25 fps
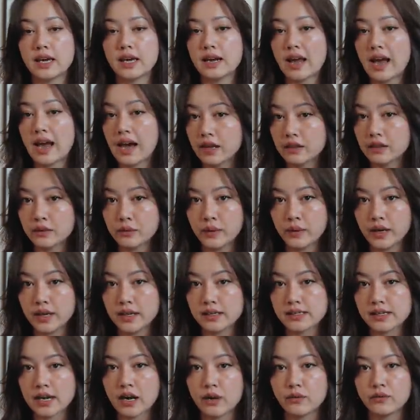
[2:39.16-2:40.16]
Anne
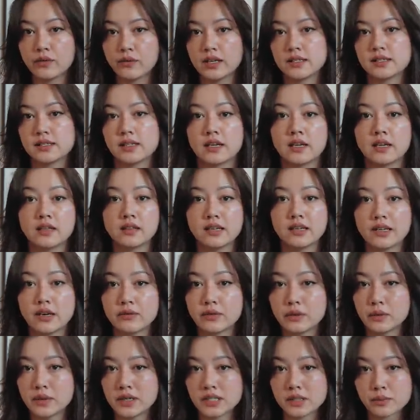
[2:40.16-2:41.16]
Hathaway's outfits in The
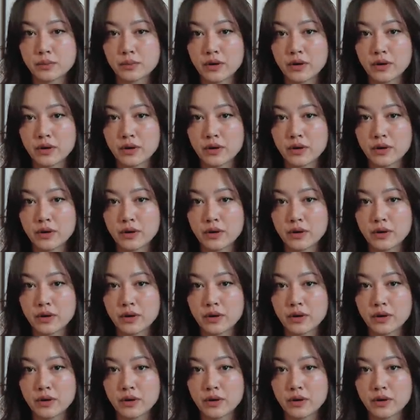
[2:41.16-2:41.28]
Devil Wears